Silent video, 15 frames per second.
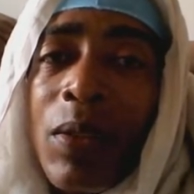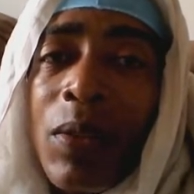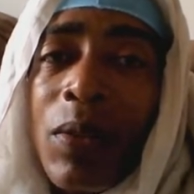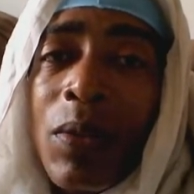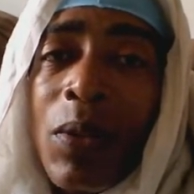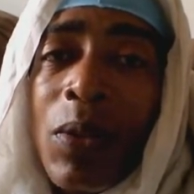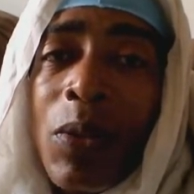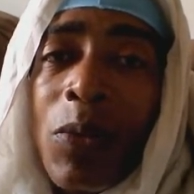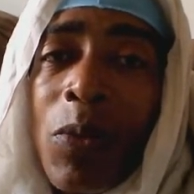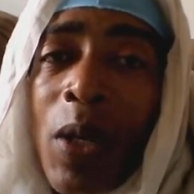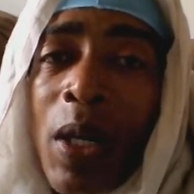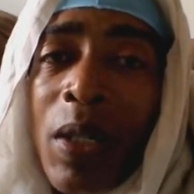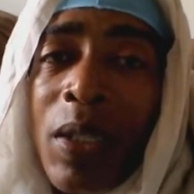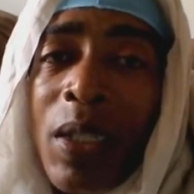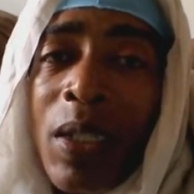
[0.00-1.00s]
to
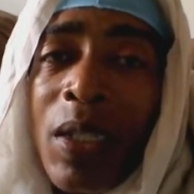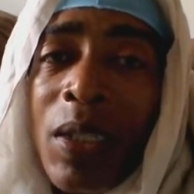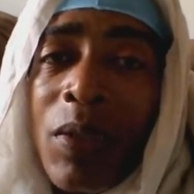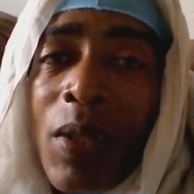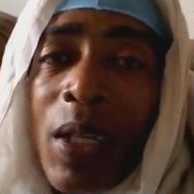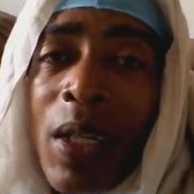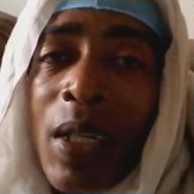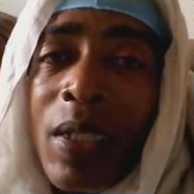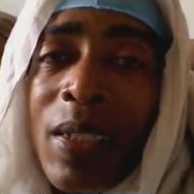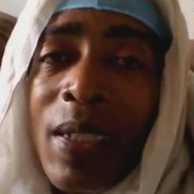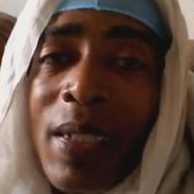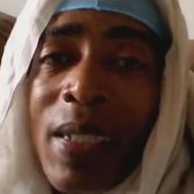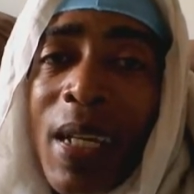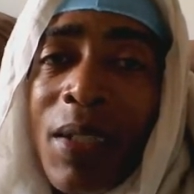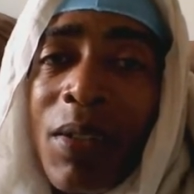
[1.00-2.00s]
warn the Israelites
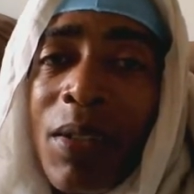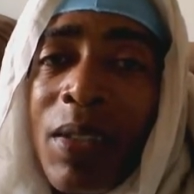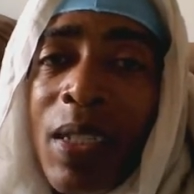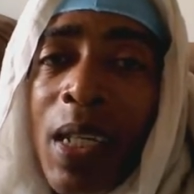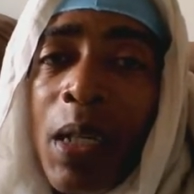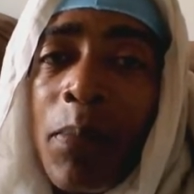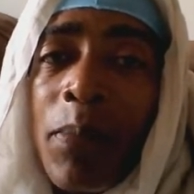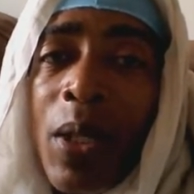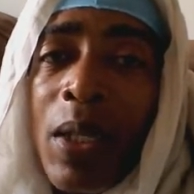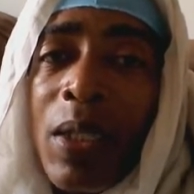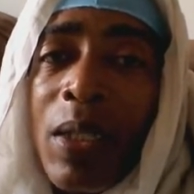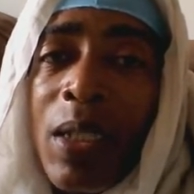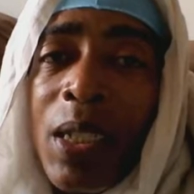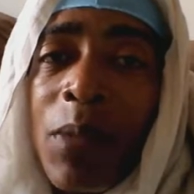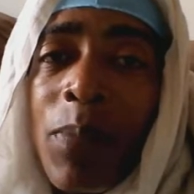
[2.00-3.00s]
not to take part
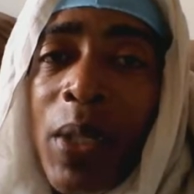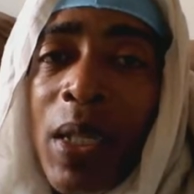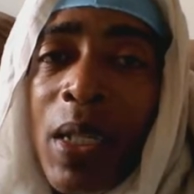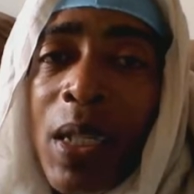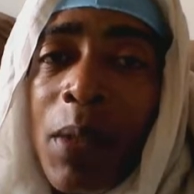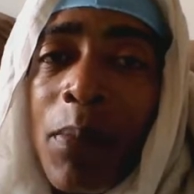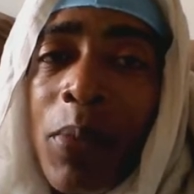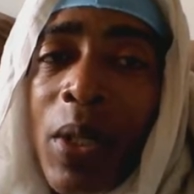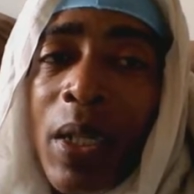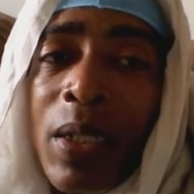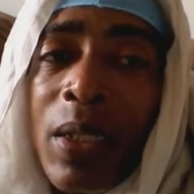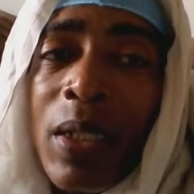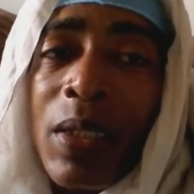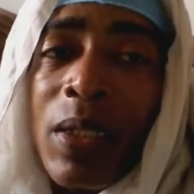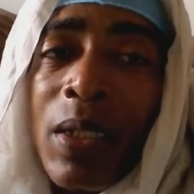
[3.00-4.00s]
in this pagan
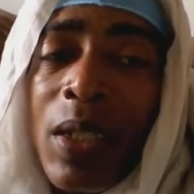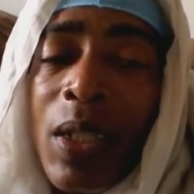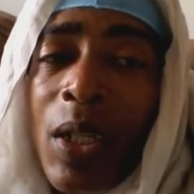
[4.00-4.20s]
practice.